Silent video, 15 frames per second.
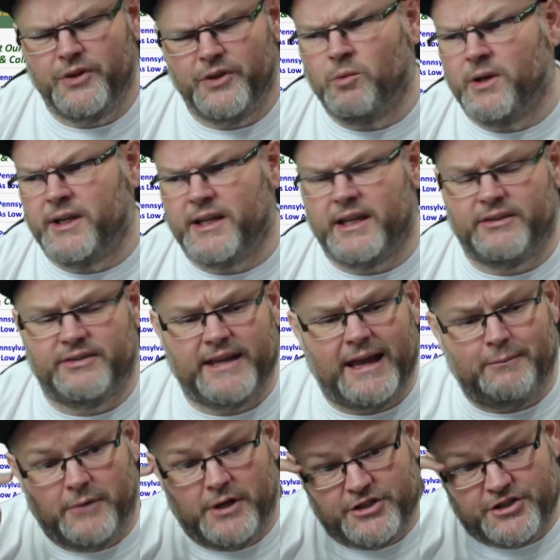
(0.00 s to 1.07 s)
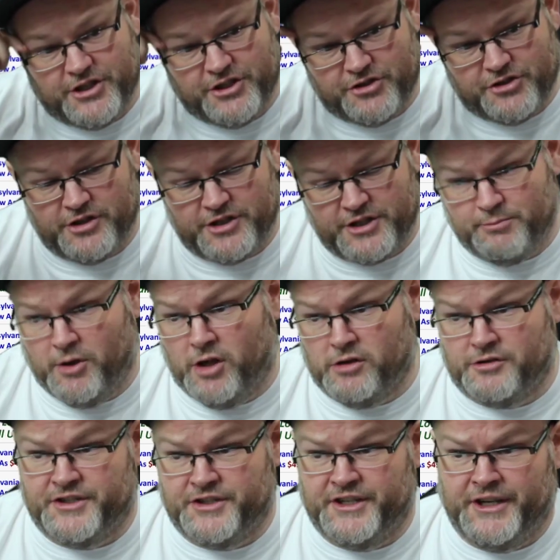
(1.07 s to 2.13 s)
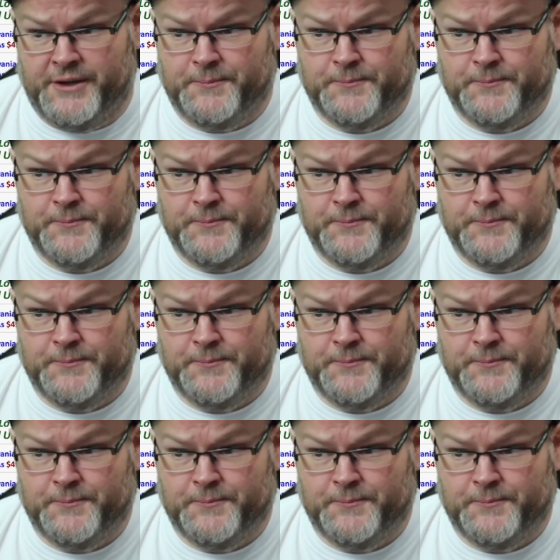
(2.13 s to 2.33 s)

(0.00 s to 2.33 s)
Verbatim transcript: wouldn't need that much because you're in a smaller city.